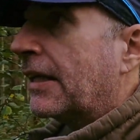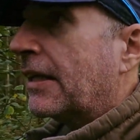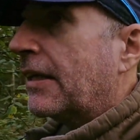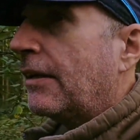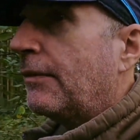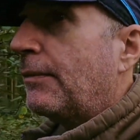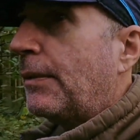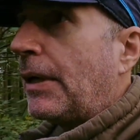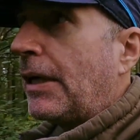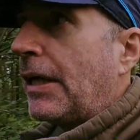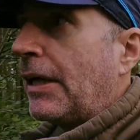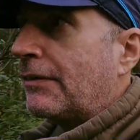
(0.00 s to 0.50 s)
I
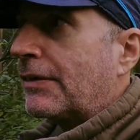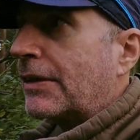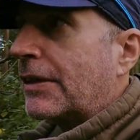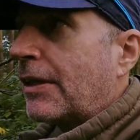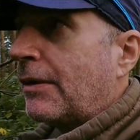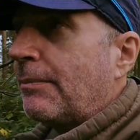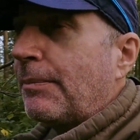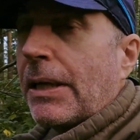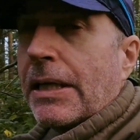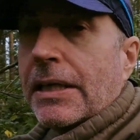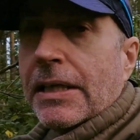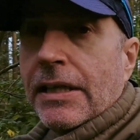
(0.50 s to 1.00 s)
might have to come
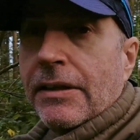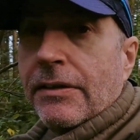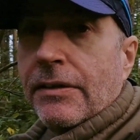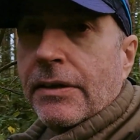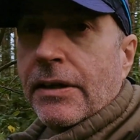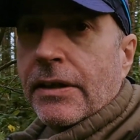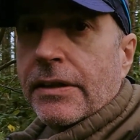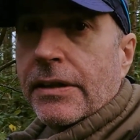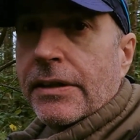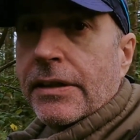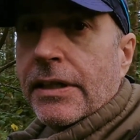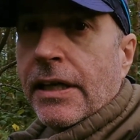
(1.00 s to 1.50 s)
back here
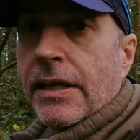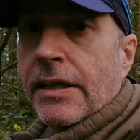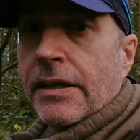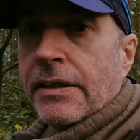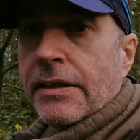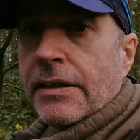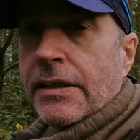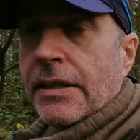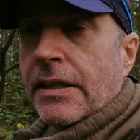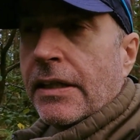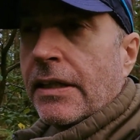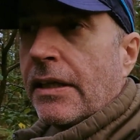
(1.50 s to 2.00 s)
another day.
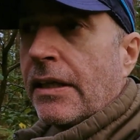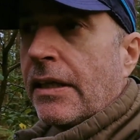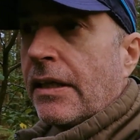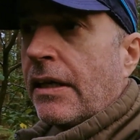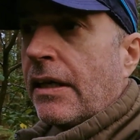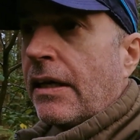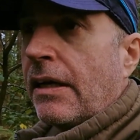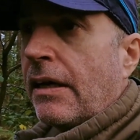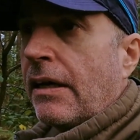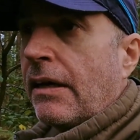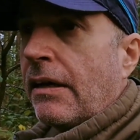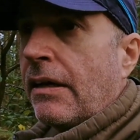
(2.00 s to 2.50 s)

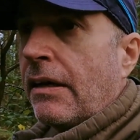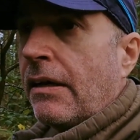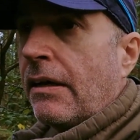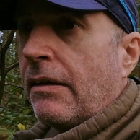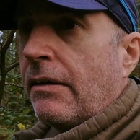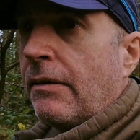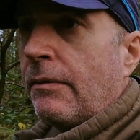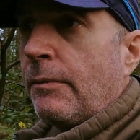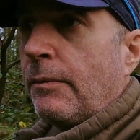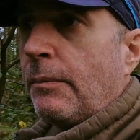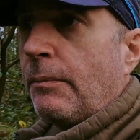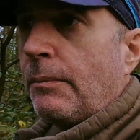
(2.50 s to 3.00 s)

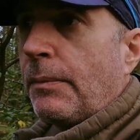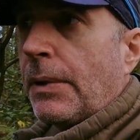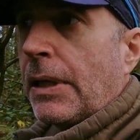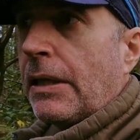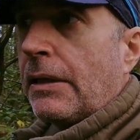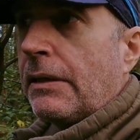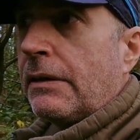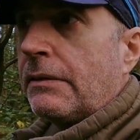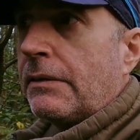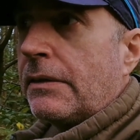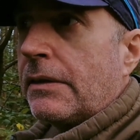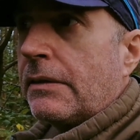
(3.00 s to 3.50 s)
But
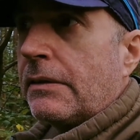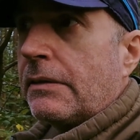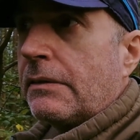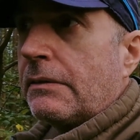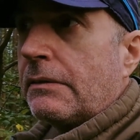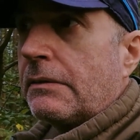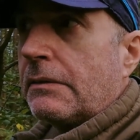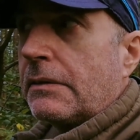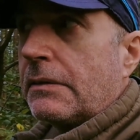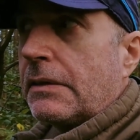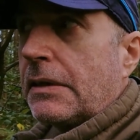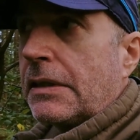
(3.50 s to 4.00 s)

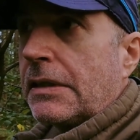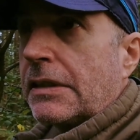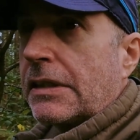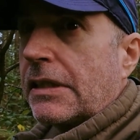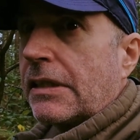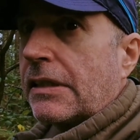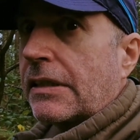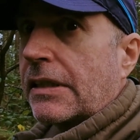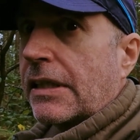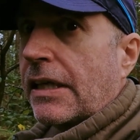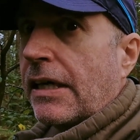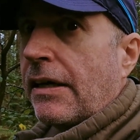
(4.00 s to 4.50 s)
until
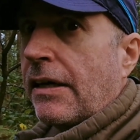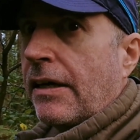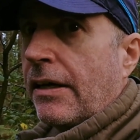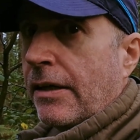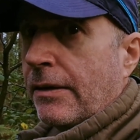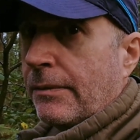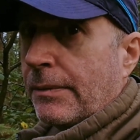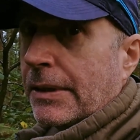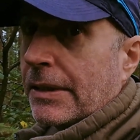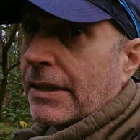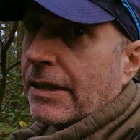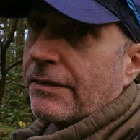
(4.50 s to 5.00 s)
I get
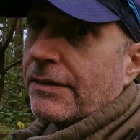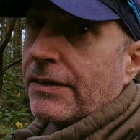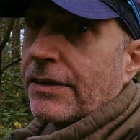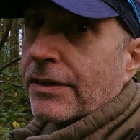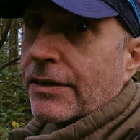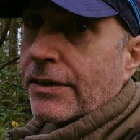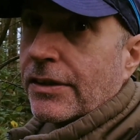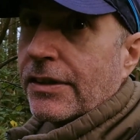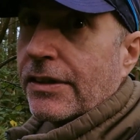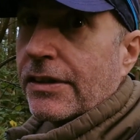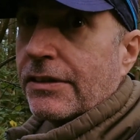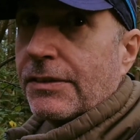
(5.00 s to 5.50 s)
home and have a look
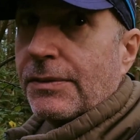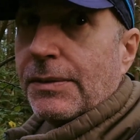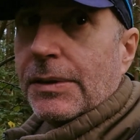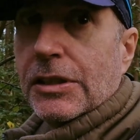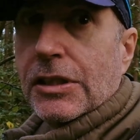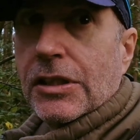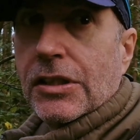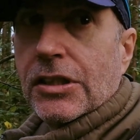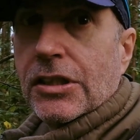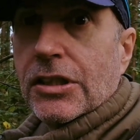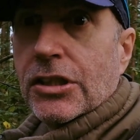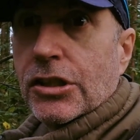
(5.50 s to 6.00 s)
at the image I
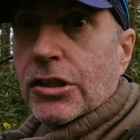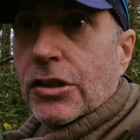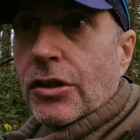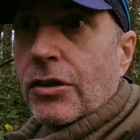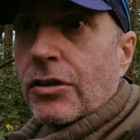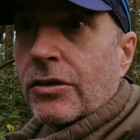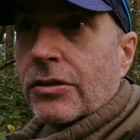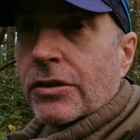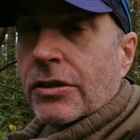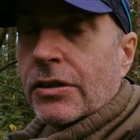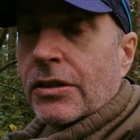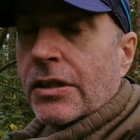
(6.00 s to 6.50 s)
just
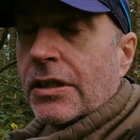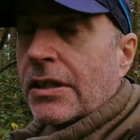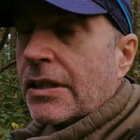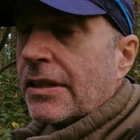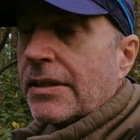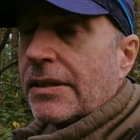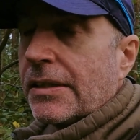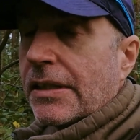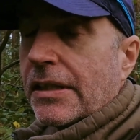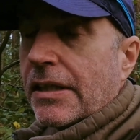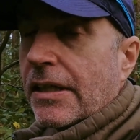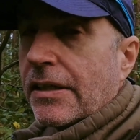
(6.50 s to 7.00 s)
shot,
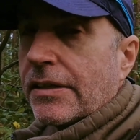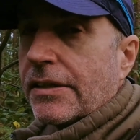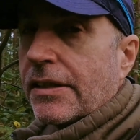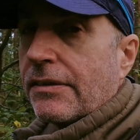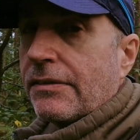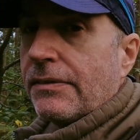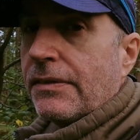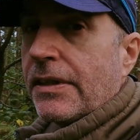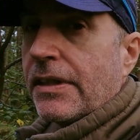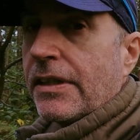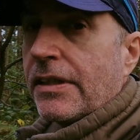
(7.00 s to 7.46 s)
I don't really